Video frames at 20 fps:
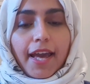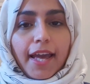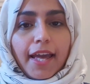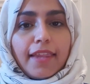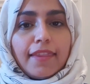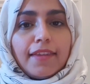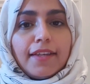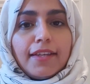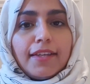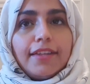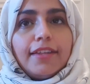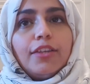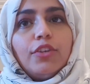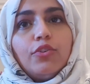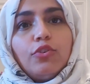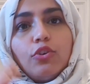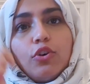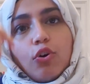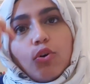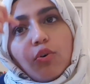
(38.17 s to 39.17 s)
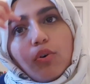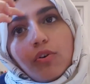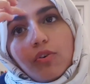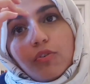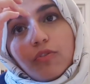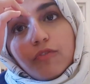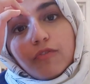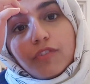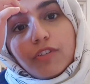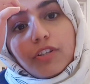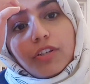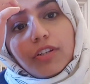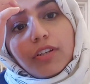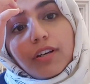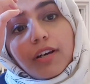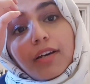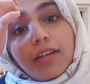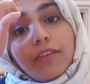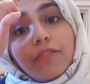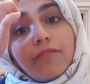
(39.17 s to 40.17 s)
And then he'll go over
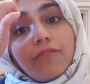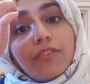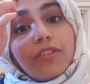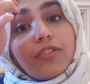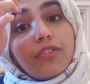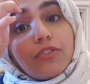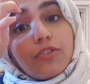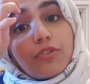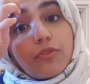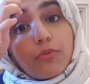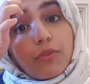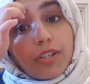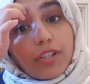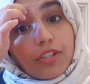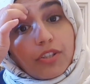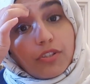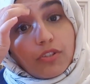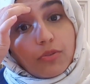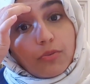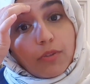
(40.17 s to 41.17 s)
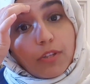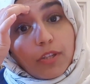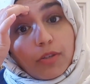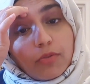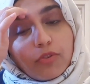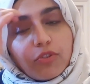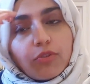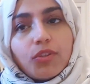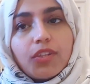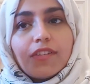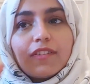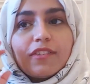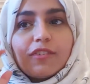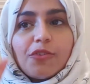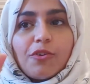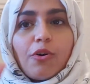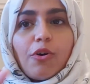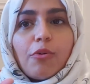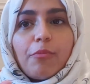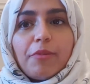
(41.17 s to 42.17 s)
kind of research questions with you. So this is
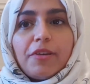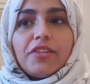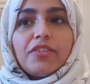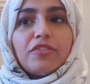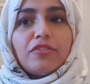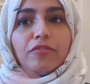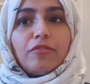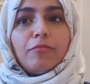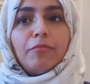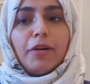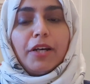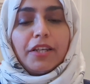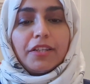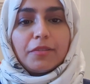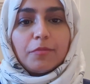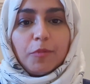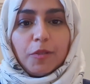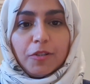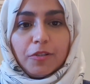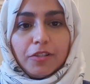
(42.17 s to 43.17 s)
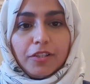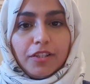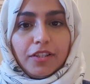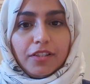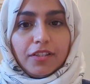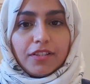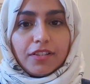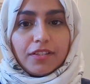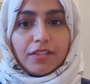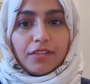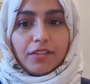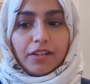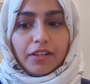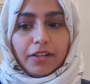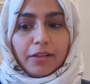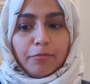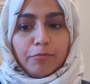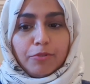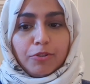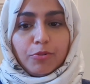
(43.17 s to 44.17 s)
all based on my experience
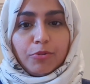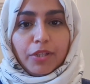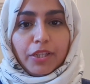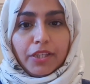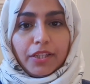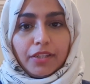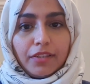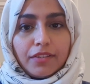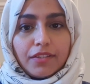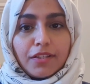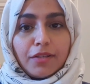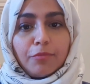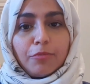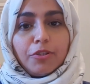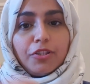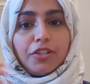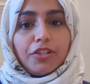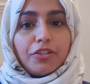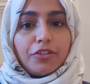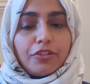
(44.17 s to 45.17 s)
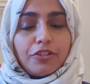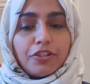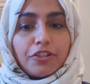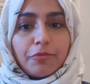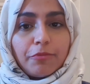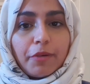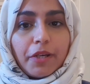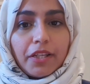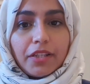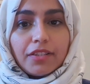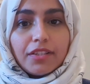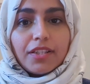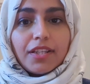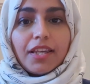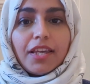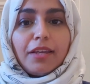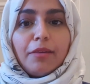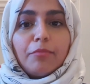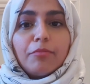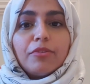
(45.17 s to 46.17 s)
um, doing summer internship at
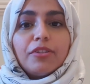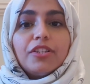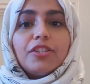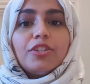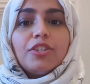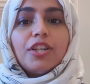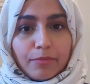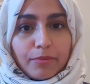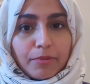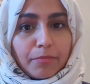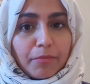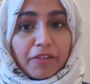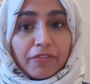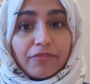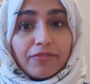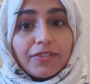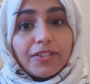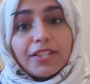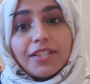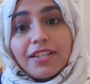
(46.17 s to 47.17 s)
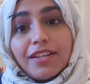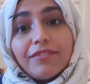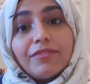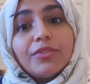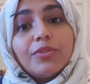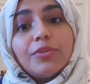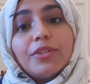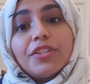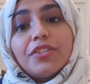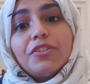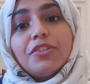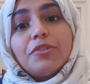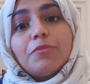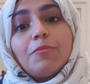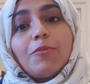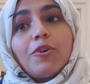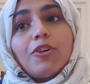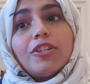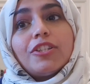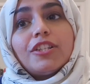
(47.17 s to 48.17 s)
Cambridge. It was my first ever research
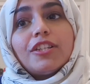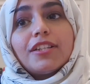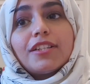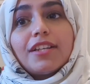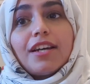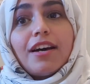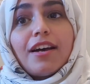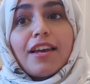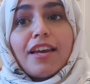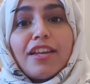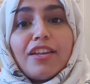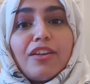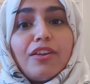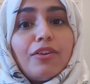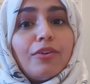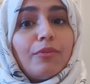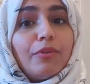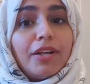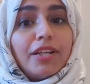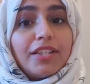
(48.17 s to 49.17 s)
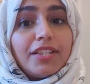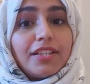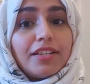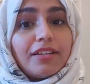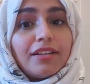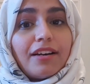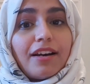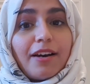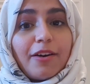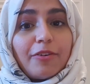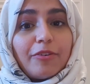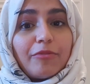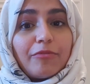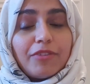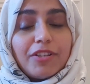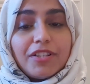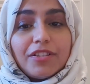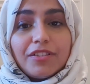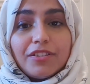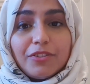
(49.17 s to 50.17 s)
project. I had no idea how to
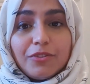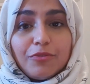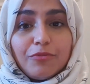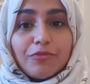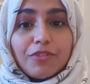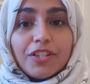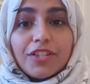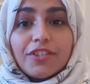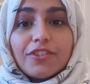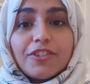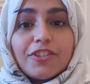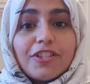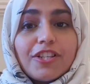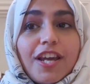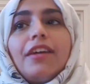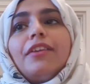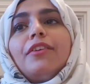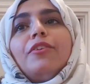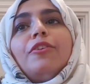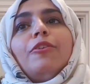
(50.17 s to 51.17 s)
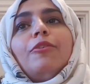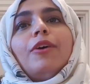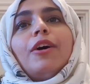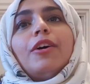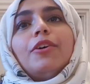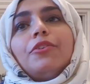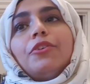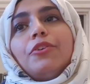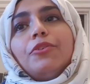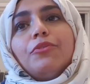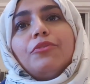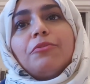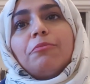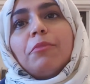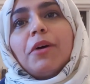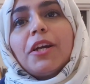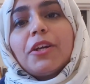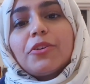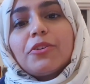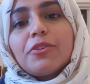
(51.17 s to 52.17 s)
re do research. I didn't know how to use a
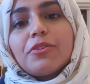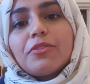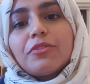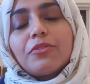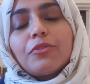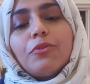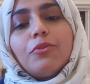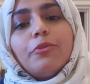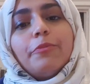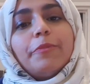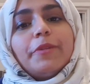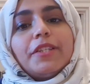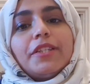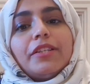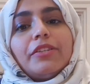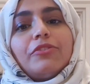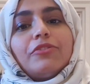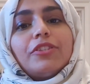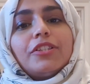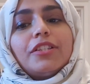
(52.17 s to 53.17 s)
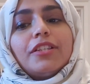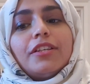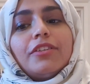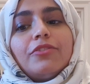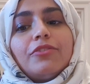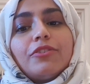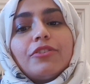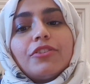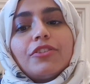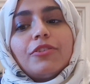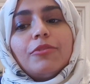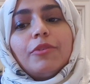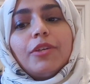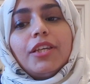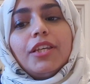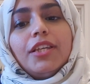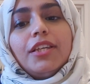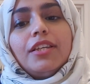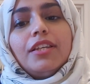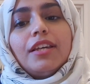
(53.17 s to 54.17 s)
microscope, et cetera, et cetera. So
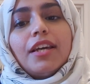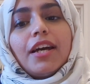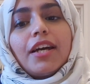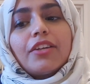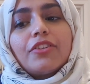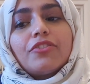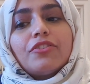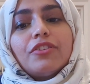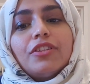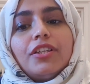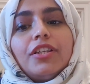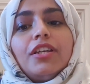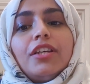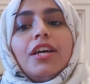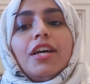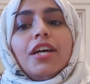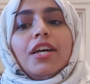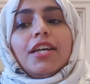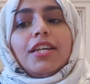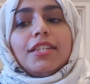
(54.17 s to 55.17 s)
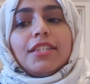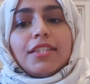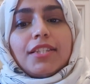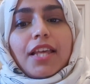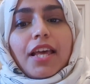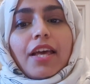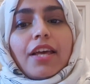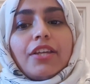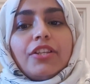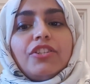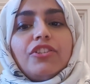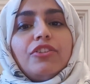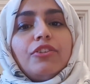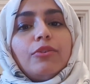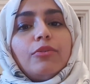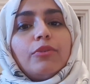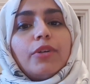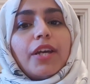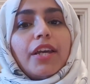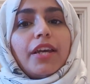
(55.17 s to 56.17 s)
he actually said, you
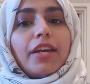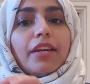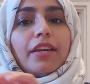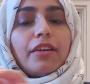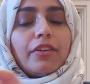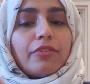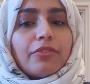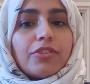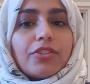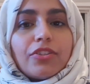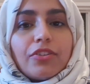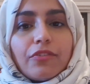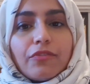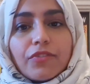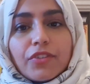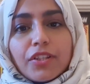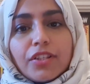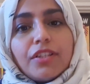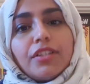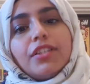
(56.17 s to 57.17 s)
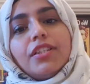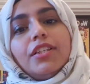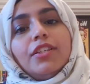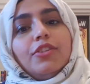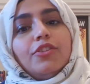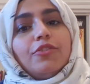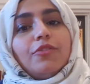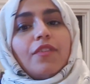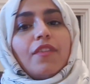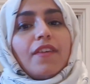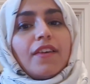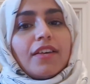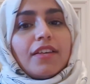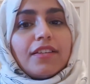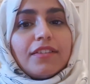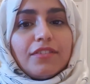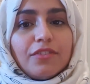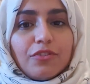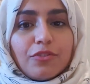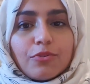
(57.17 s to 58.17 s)
know, okay, Christoph's gonna teach you
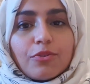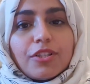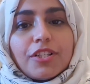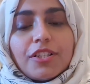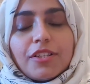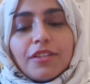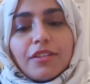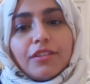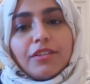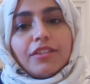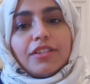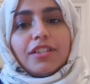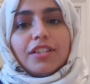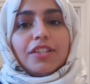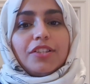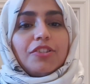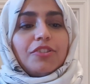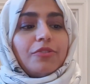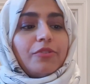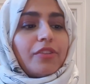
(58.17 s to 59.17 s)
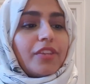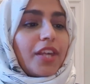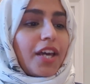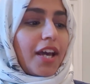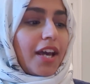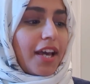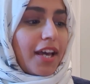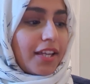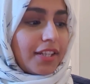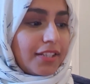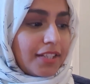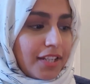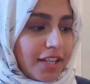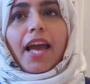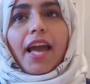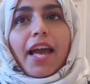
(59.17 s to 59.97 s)
this, George is gonna teach you that.